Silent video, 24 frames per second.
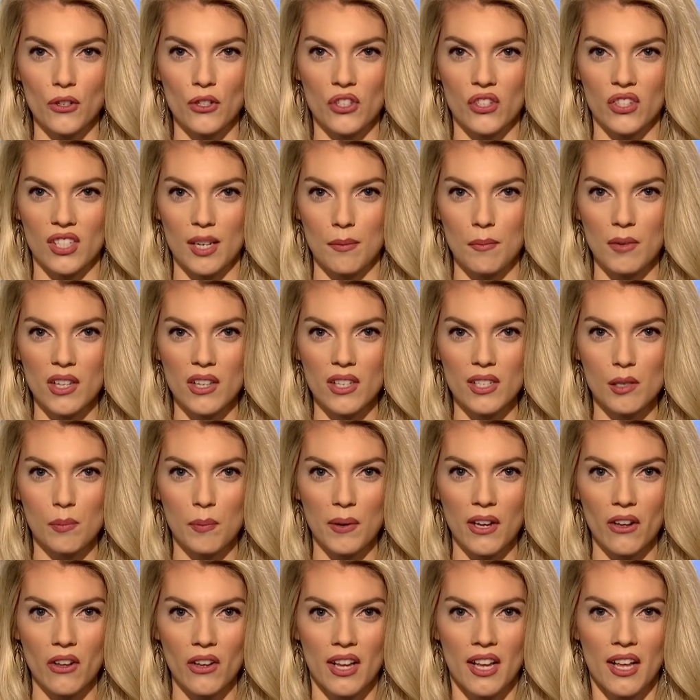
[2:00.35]
stimulus
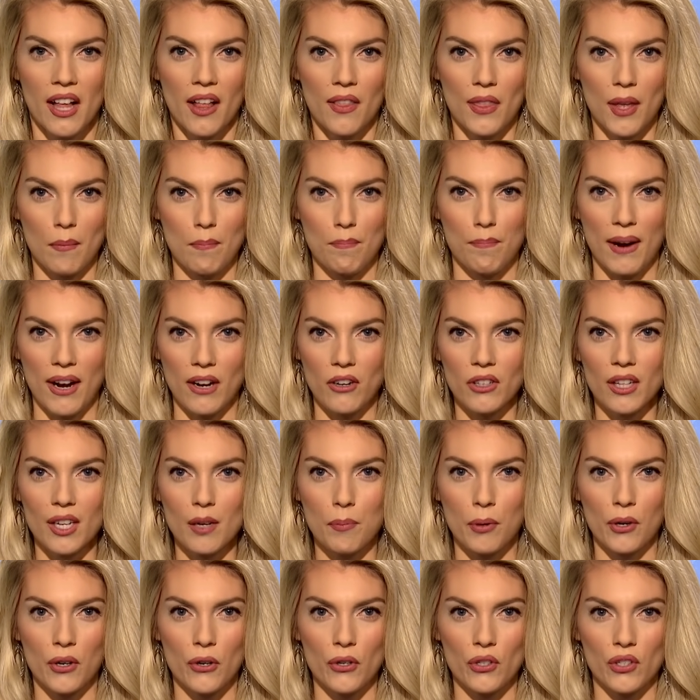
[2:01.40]
bill that barely
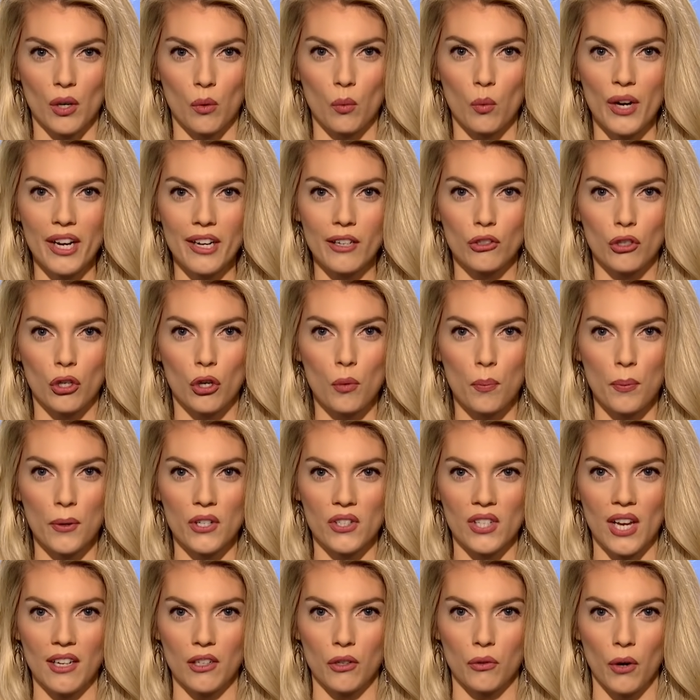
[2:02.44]
produced a weak
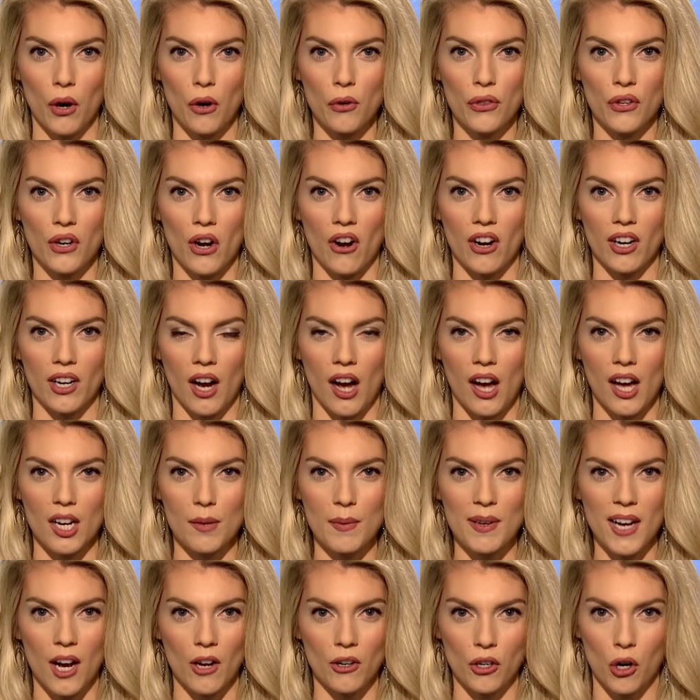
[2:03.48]
2% growth in our
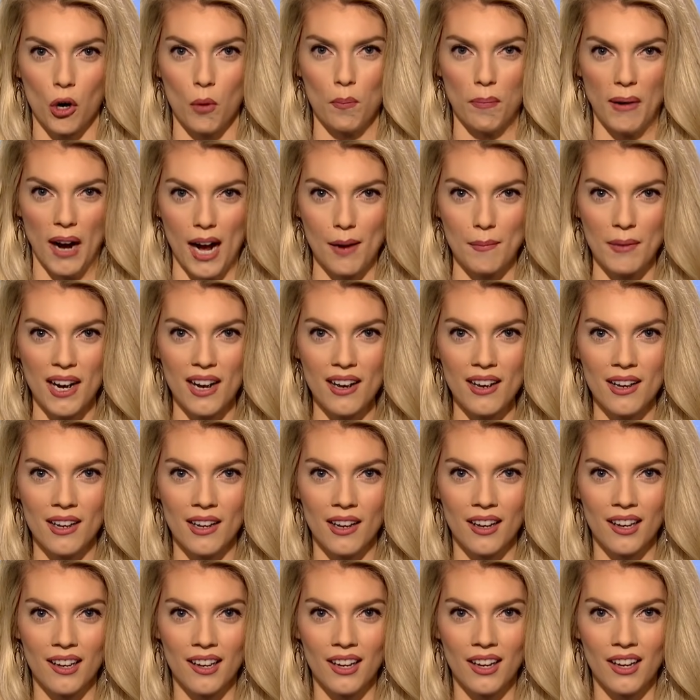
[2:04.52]
economy under Obama?
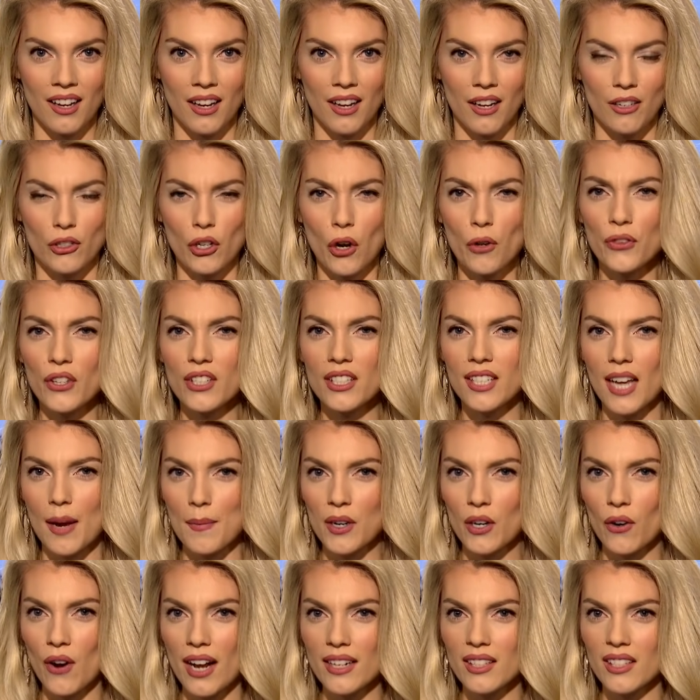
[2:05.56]
Don't the
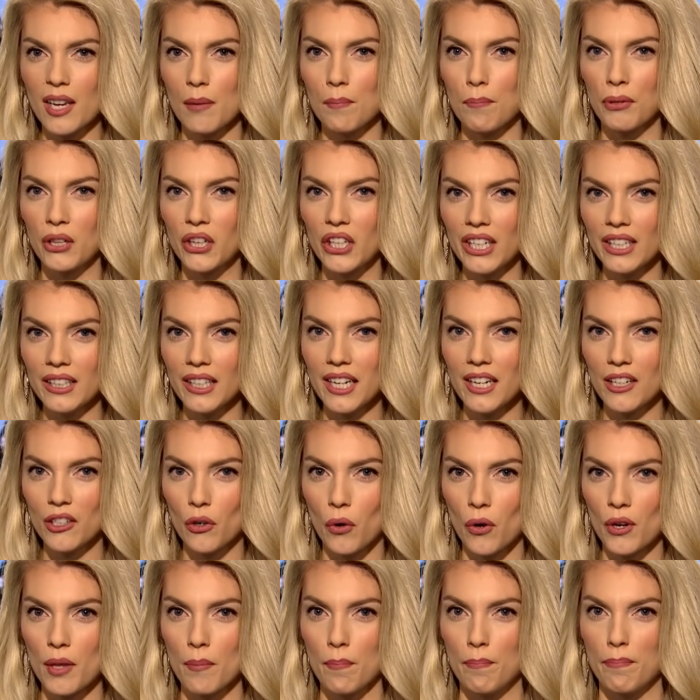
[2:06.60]
Democrats completely
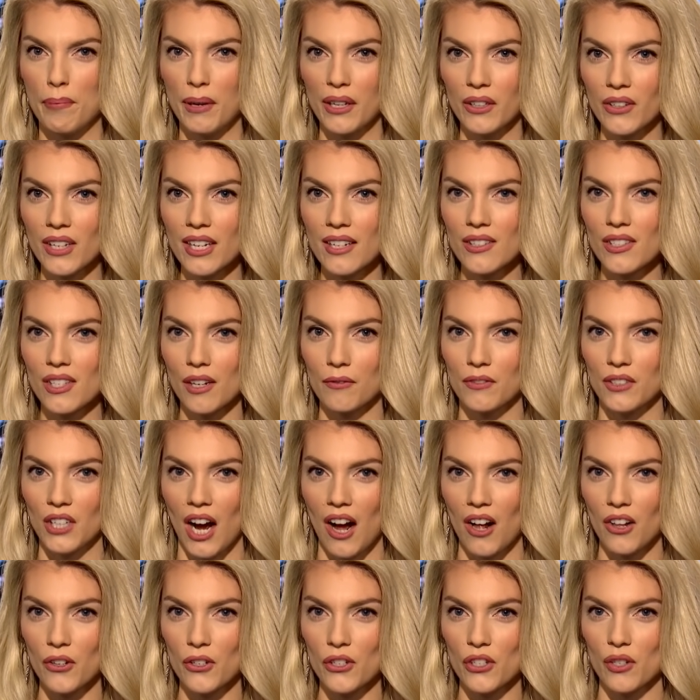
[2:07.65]
ignore the billions of
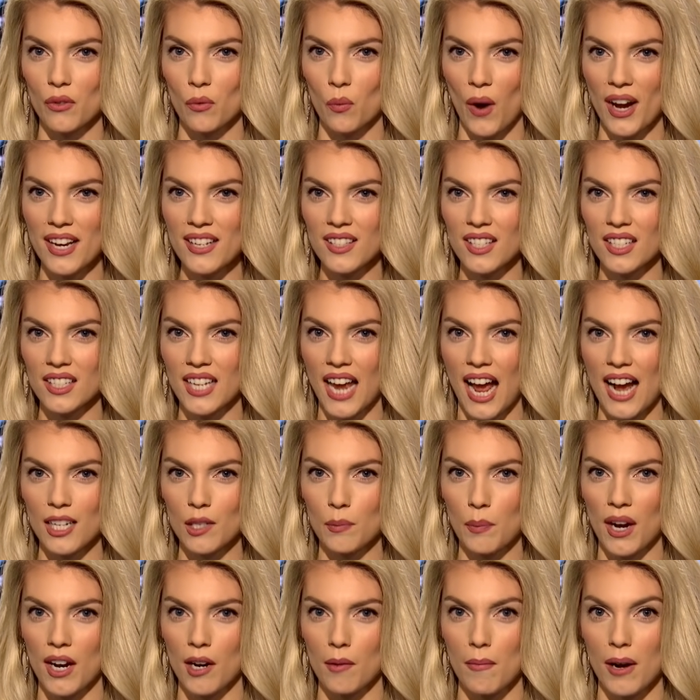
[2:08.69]
dollars in wasted
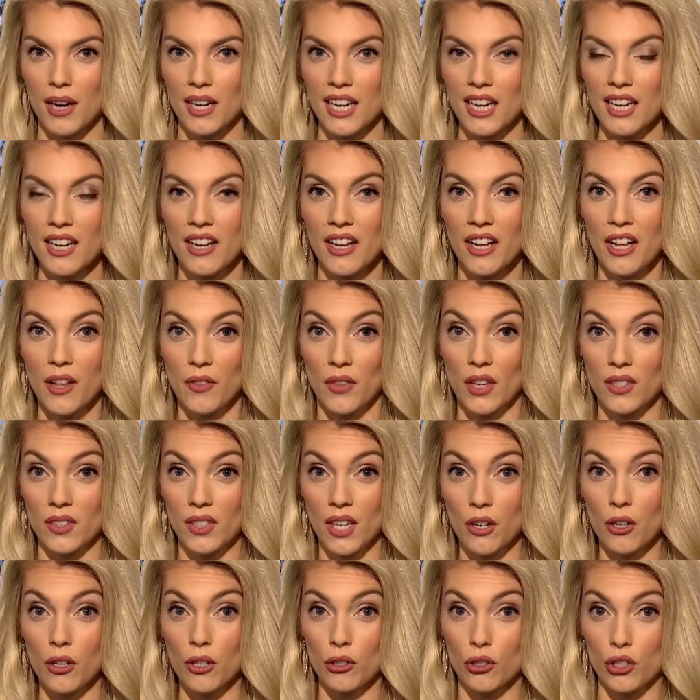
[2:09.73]
taxpayer money that
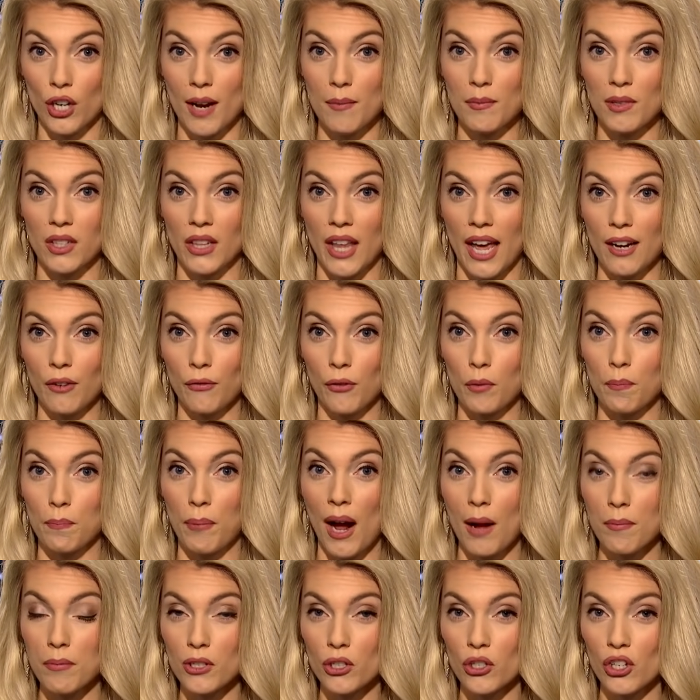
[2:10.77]
Senator James Lankford
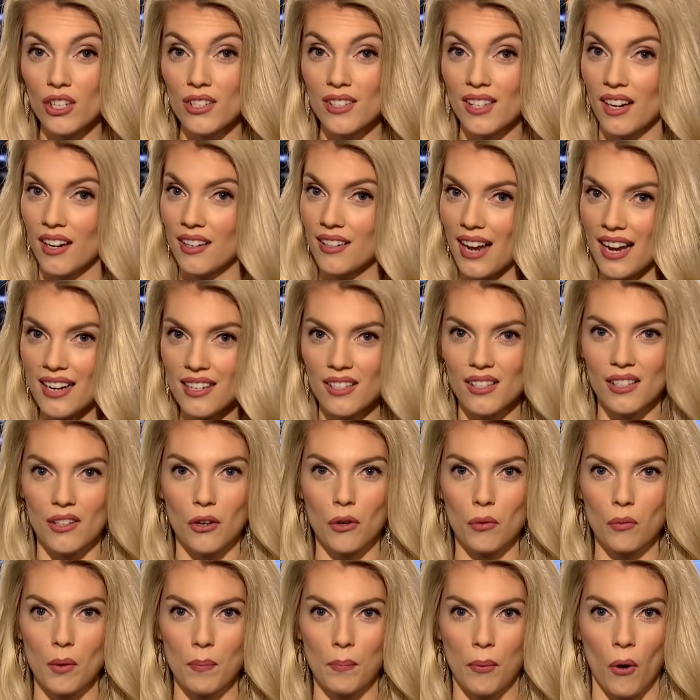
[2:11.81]
publishes in a nice
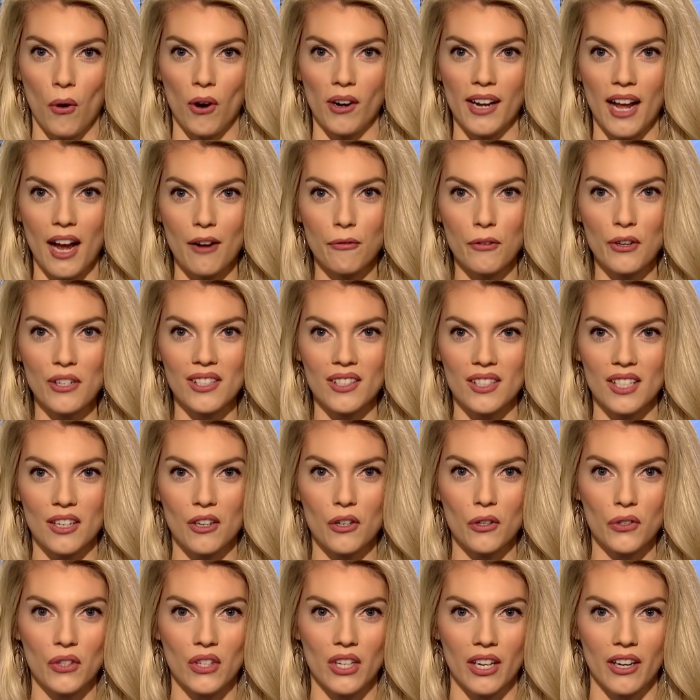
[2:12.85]
little report every
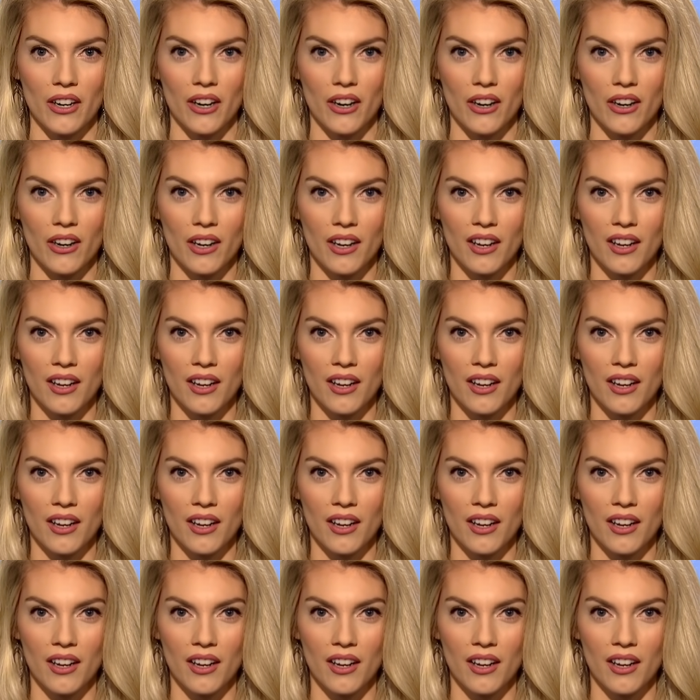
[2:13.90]
single year?